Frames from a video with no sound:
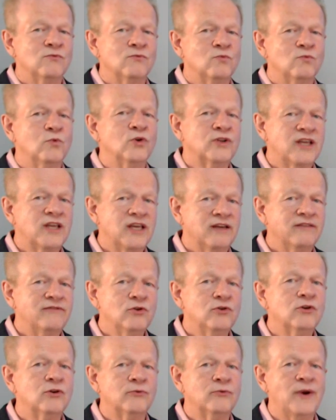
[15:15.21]
will give
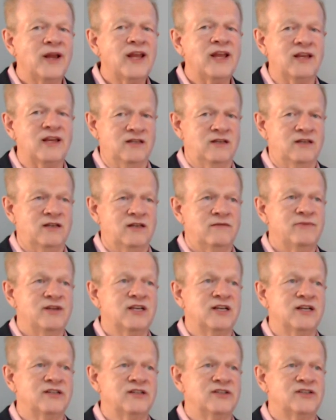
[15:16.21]
you a rate,
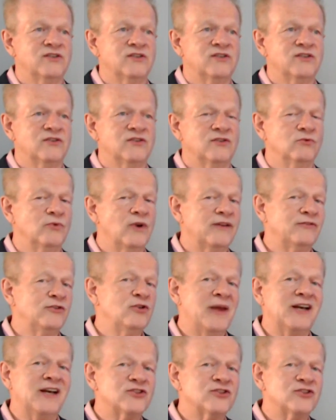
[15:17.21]
because the revenue
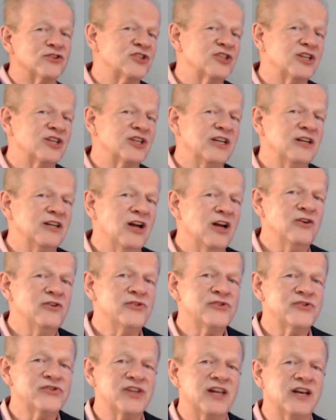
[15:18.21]
manager, she
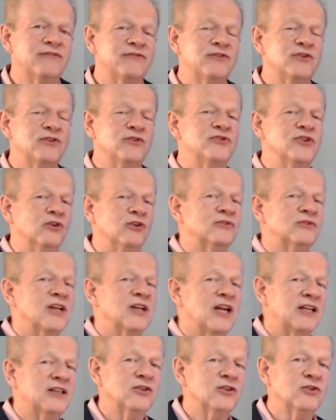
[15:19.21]
knows that if you don't
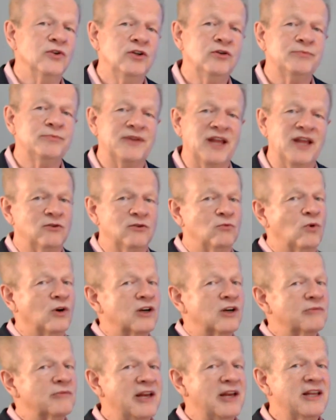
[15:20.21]
take the group, they don't
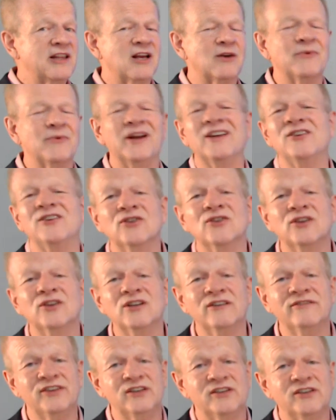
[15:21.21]
want to pay that rate, you're going to
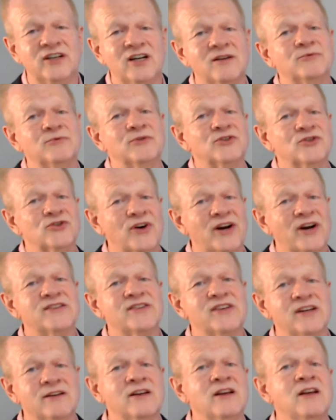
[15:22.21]
fill it up with
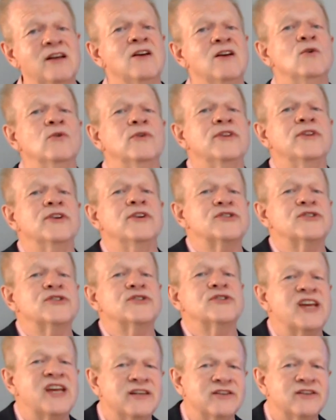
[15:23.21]
transient, or there's
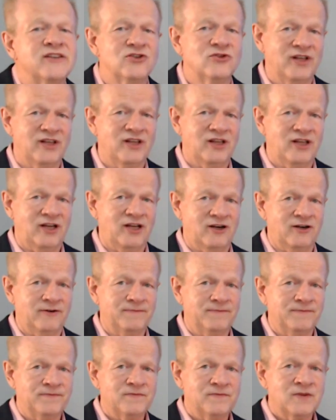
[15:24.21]
a history there.
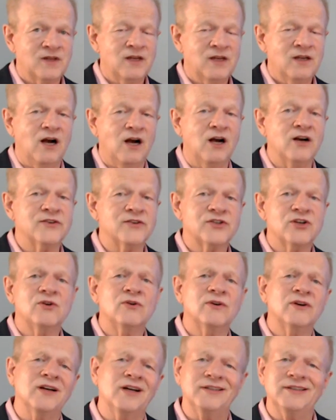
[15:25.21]
Also,
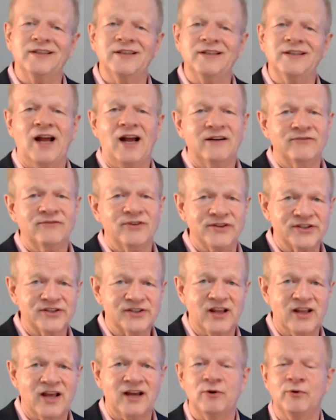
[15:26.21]
I didn't have on the
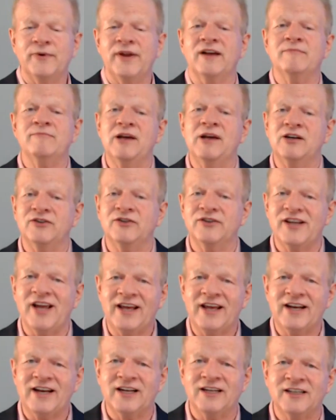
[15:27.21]
slide, but we have better
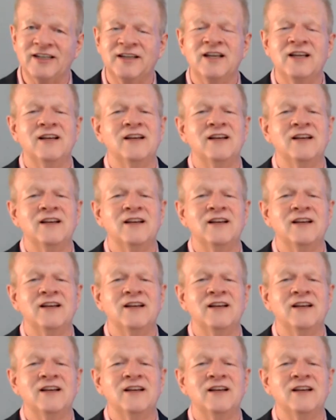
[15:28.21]
data.